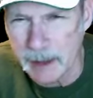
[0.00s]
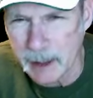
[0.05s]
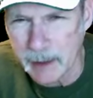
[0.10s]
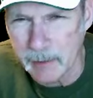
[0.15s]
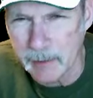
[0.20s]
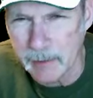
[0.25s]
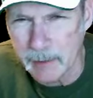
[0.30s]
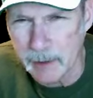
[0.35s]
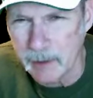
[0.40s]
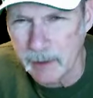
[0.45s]
I
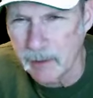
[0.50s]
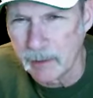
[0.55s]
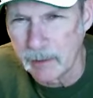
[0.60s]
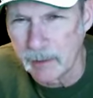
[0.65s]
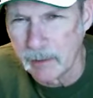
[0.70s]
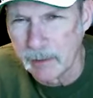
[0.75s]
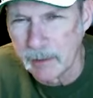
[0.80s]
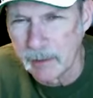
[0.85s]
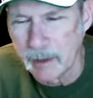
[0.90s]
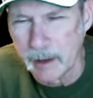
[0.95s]
don't
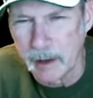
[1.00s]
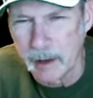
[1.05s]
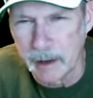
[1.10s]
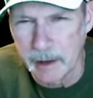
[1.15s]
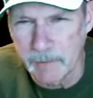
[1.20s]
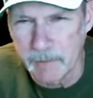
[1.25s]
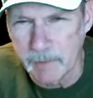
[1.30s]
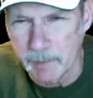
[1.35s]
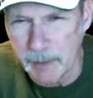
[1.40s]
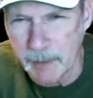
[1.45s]
know
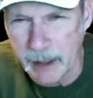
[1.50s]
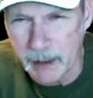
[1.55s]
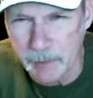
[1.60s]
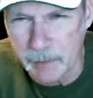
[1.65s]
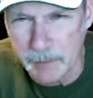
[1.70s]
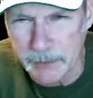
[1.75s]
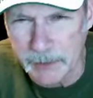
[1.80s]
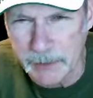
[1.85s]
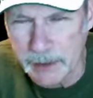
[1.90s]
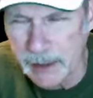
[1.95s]
enough about him,
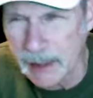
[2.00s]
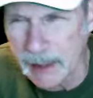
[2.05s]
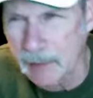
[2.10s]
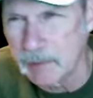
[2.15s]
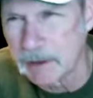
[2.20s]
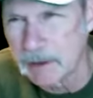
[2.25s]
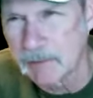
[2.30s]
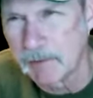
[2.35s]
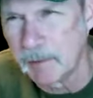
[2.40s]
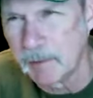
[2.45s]
but the name
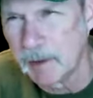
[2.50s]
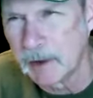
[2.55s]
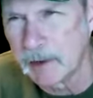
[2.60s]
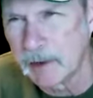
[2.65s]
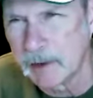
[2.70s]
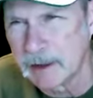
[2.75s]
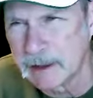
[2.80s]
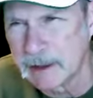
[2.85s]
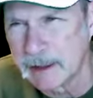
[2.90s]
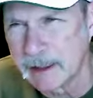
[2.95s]
was familiar.